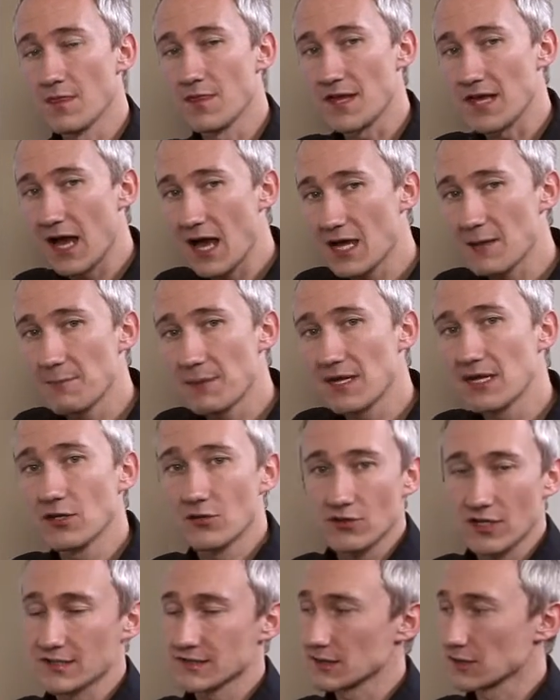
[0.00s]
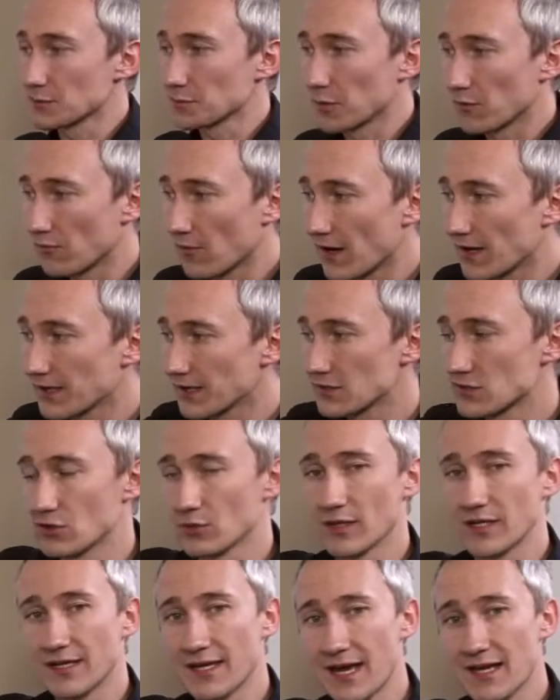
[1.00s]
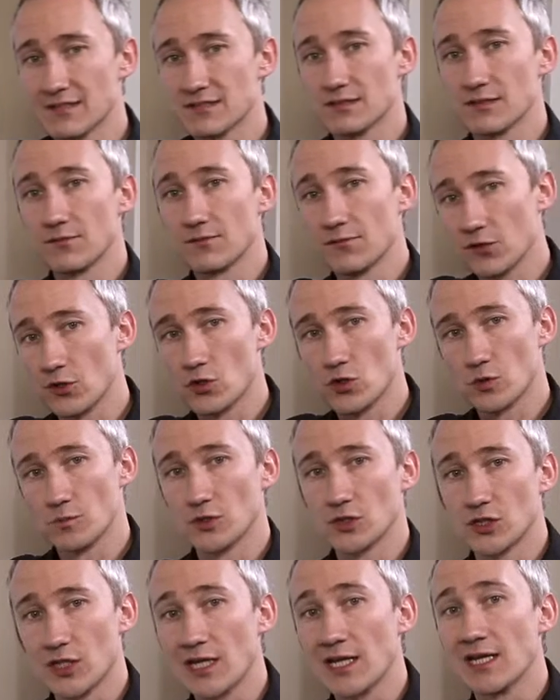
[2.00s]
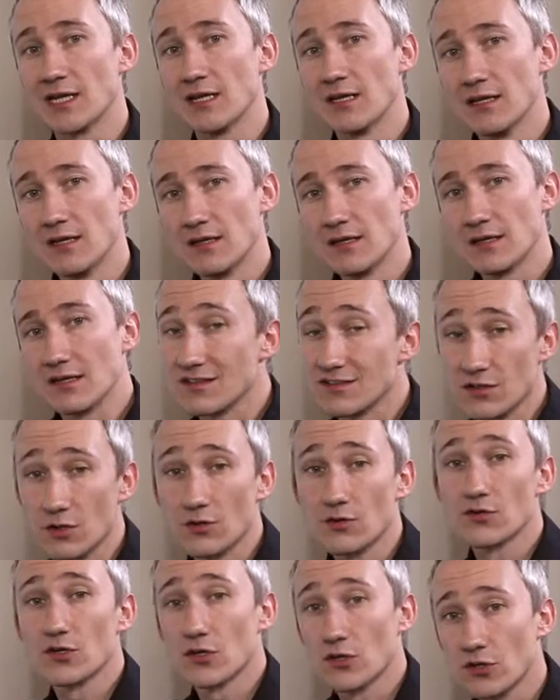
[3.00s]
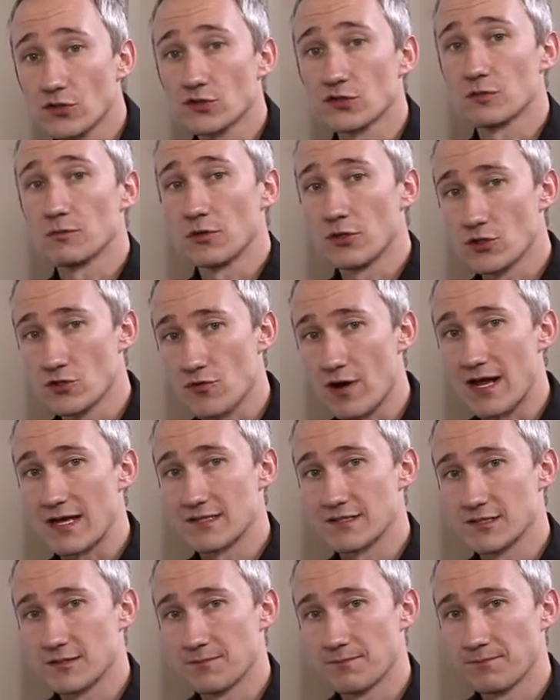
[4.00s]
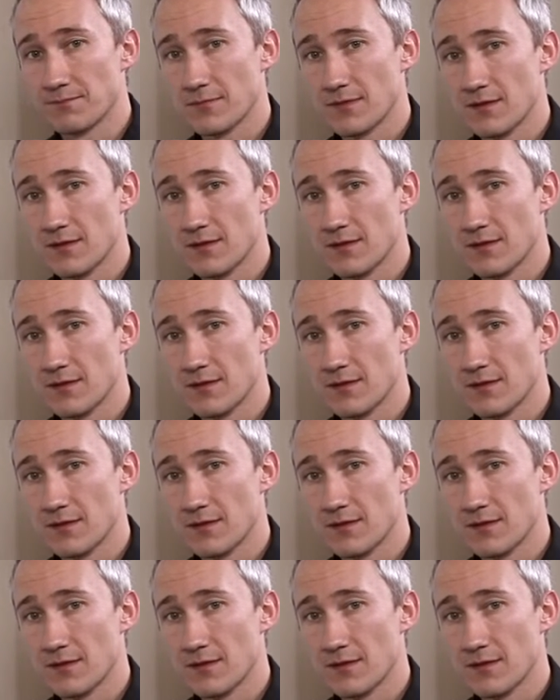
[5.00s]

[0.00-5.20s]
The IP address that's provided to a guest virtual machine is known as a customer address.